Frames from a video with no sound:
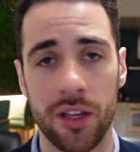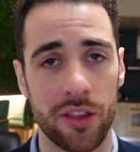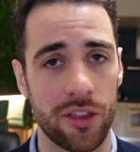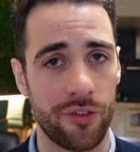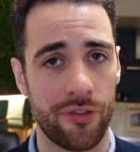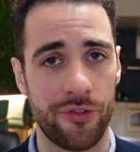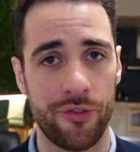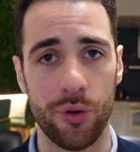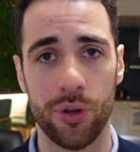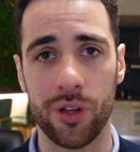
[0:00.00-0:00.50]

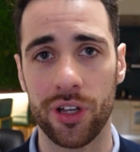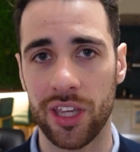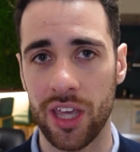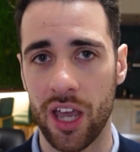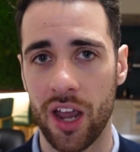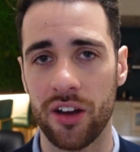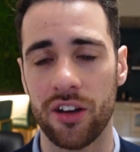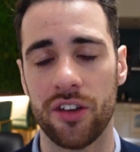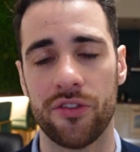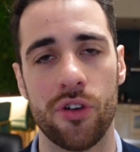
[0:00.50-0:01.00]
the full
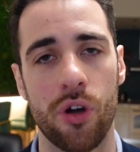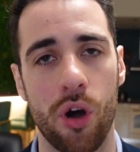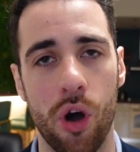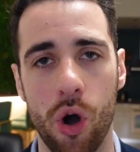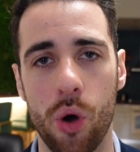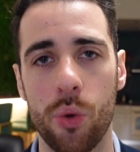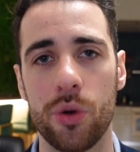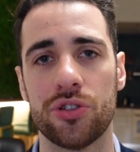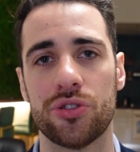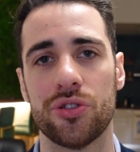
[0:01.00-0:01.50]
account, if you're
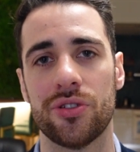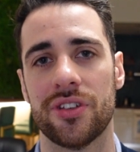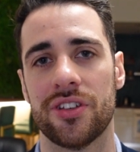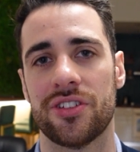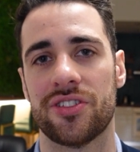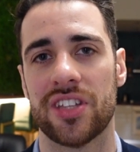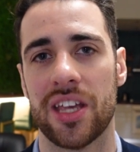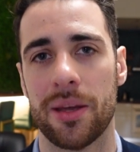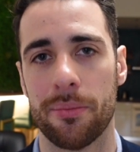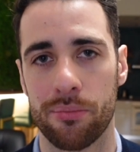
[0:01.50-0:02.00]
always doing the
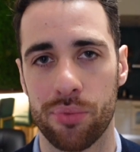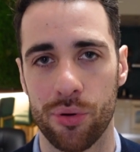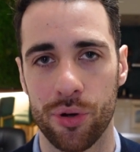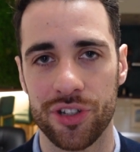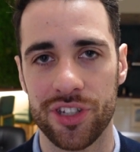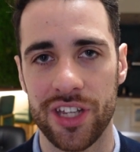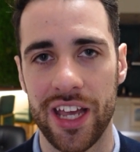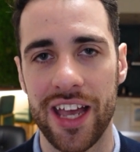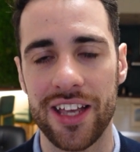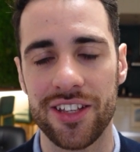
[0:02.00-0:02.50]
same
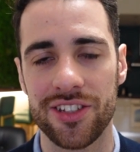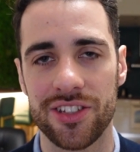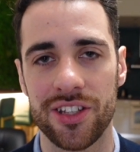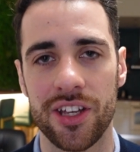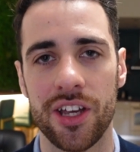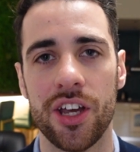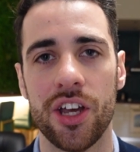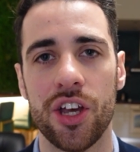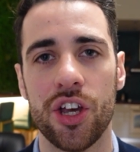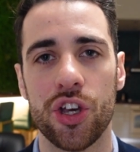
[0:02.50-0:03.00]
process,